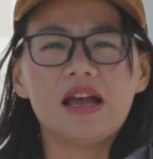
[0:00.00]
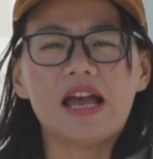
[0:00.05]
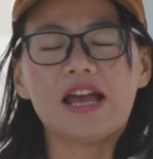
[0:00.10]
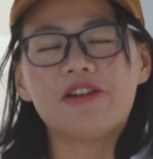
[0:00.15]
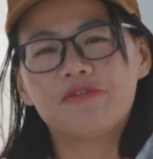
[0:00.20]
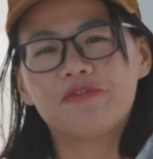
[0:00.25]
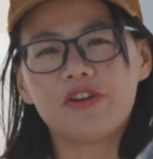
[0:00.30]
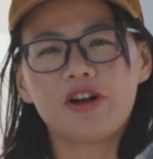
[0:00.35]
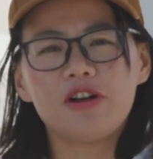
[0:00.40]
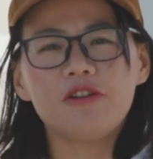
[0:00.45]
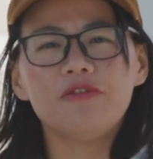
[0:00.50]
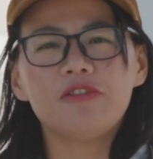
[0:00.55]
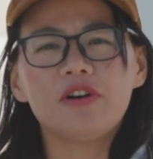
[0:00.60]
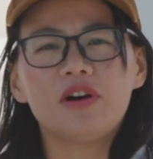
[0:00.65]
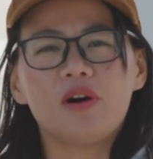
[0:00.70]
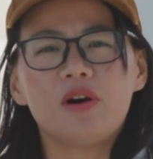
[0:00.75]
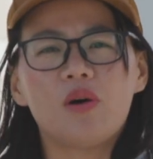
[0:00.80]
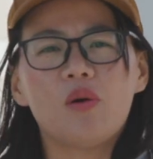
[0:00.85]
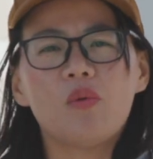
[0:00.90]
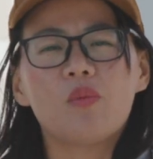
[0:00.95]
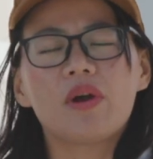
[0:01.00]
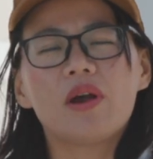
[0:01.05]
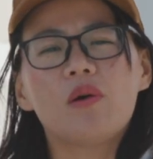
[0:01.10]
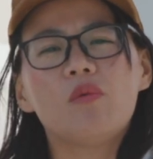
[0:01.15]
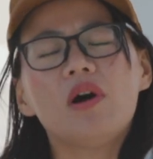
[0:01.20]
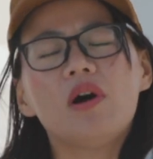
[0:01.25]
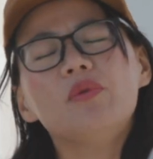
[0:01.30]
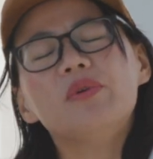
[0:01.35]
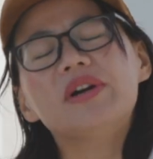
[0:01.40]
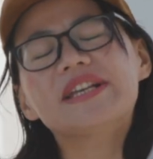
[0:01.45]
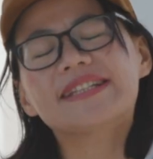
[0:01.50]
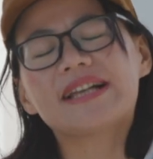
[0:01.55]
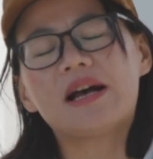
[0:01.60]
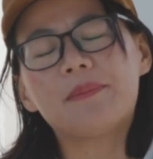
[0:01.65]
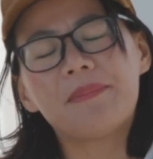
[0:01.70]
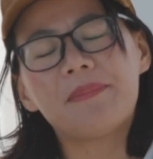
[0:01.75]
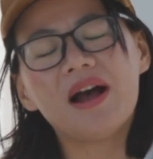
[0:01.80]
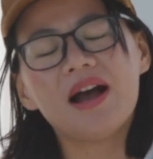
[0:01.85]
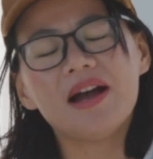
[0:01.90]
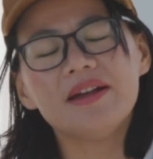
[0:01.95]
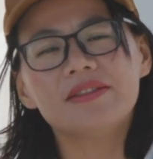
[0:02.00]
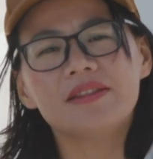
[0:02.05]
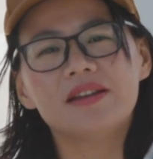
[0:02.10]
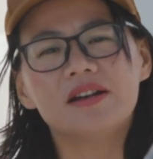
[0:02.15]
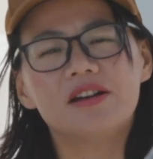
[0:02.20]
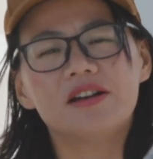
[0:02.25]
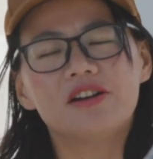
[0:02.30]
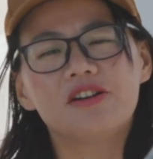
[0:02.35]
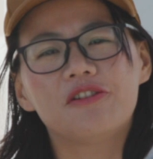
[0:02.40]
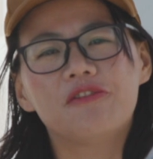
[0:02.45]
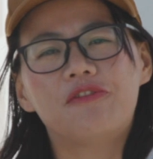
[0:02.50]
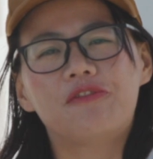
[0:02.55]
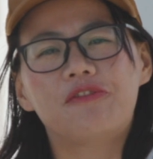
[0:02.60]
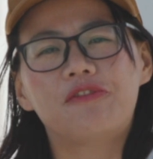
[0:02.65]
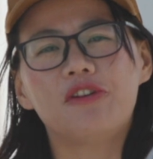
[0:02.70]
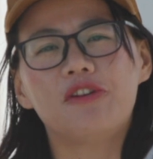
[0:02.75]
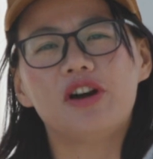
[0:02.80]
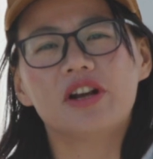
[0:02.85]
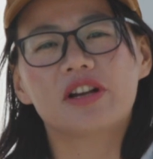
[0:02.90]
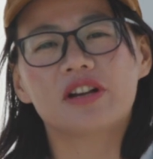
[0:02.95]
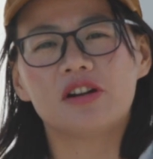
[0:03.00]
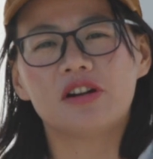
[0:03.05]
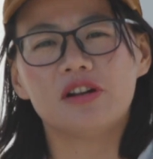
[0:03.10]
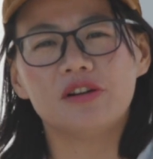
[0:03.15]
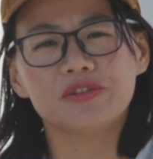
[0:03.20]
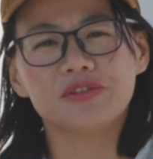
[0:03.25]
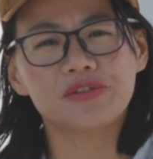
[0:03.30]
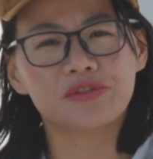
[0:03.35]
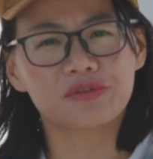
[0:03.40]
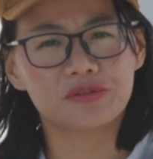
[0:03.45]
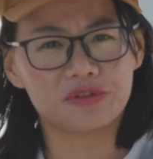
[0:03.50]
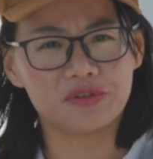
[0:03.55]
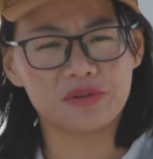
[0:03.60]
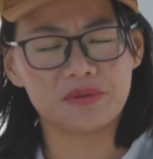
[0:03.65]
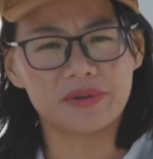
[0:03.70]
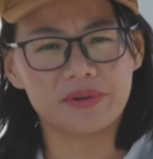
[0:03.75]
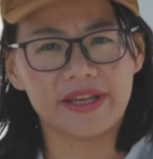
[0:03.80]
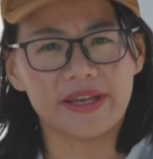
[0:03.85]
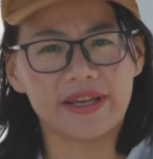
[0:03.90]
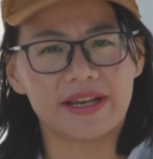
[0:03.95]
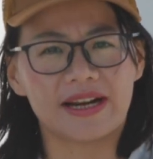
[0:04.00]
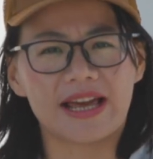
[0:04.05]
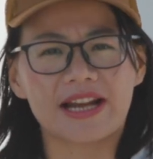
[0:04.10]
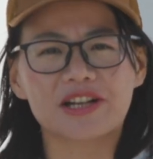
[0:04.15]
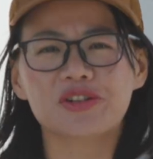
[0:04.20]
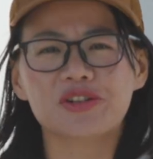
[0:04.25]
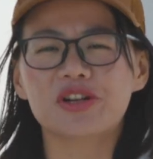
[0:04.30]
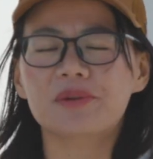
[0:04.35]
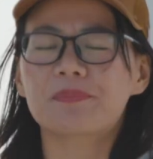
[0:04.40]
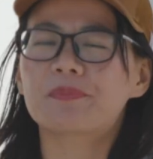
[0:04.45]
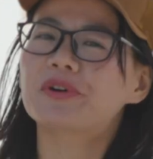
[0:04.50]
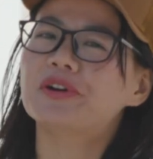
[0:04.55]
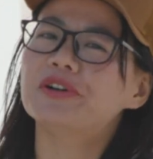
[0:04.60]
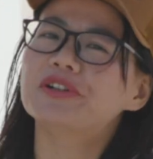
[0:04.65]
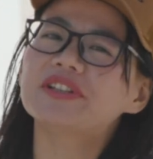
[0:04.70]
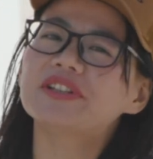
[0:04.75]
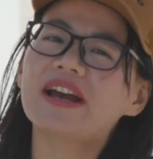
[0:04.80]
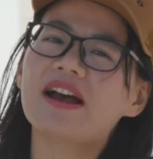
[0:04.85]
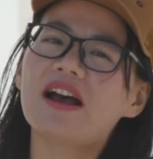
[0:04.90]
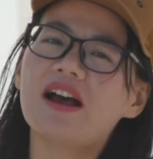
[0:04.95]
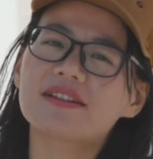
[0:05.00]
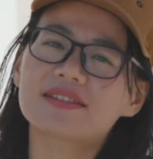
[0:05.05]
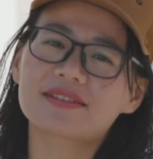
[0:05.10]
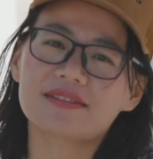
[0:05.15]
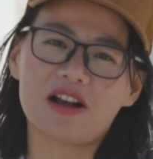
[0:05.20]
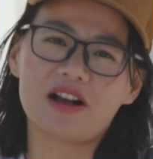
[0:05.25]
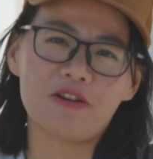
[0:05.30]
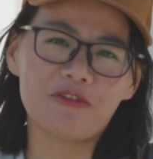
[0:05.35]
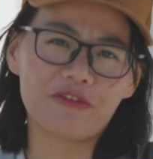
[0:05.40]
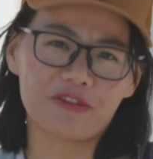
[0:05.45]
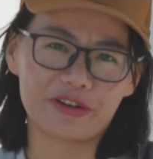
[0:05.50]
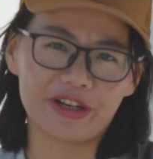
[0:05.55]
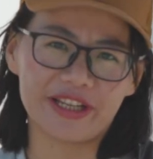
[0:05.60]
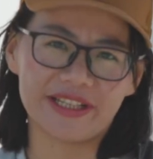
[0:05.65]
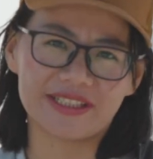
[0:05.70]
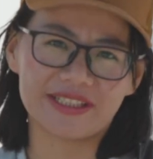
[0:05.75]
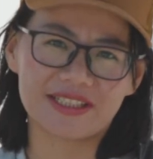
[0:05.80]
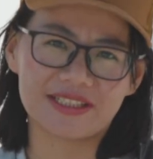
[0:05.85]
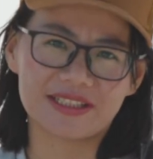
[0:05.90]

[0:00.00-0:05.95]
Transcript: At Volvo, we work with a partner for a closed-loop electric products offering.